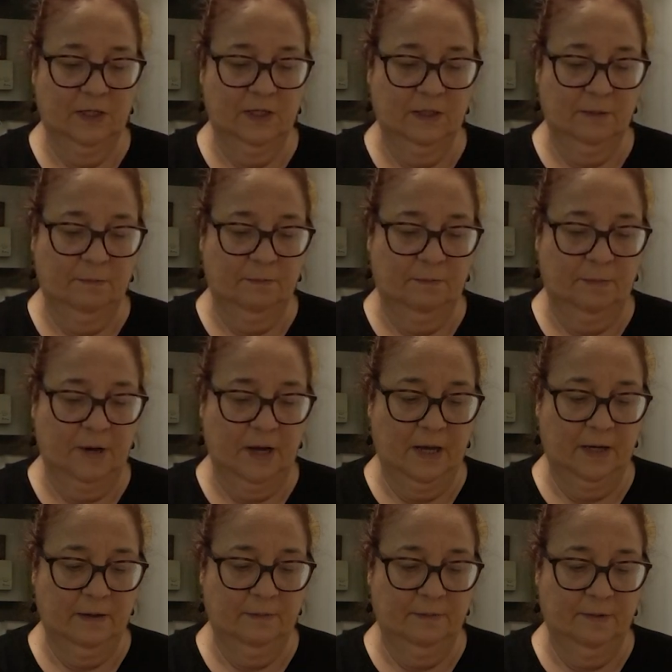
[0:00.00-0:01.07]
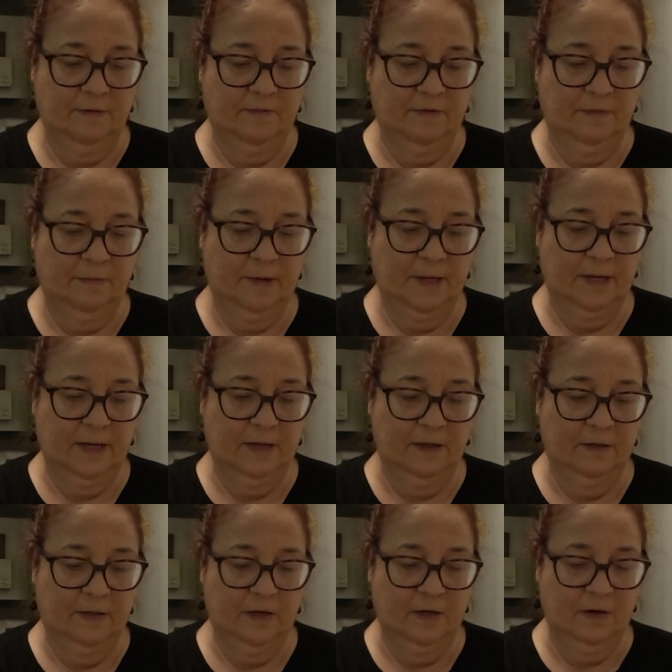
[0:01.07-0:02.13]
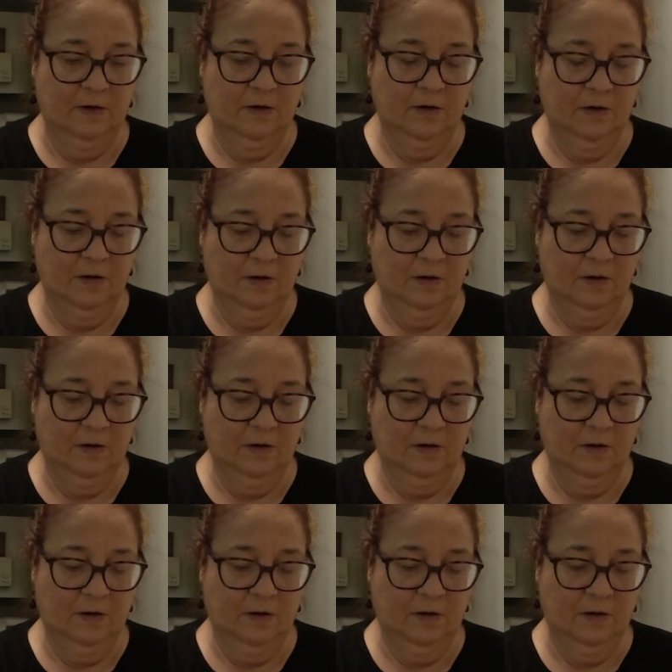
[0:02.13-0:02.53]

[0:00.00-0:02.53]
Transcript: in the bottom of the bag there.